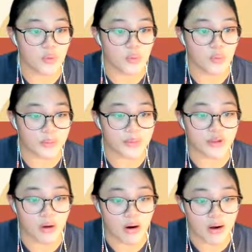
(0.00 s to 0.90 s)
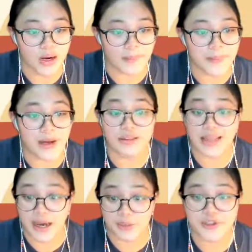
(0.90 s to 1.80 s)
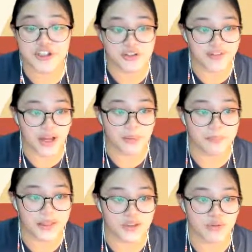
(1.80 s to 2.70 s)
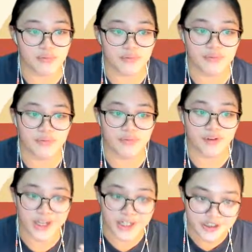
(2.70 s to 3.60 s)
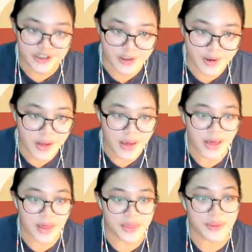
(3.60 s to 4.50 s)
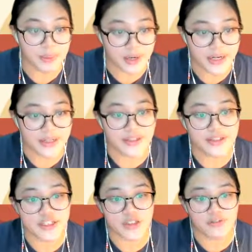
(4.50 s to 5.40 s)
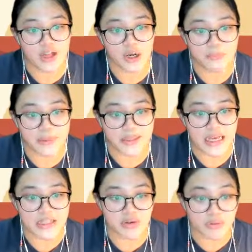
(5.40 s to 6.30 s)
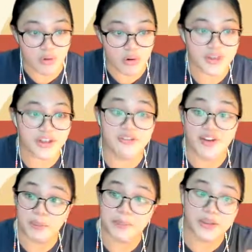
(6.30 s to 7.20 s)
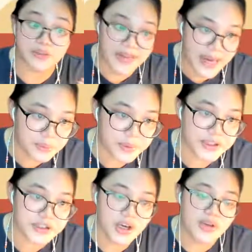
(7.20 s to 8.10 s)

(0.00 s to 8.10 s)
when we talk about language development. So for nature, the brain and its development has a role in the development of language.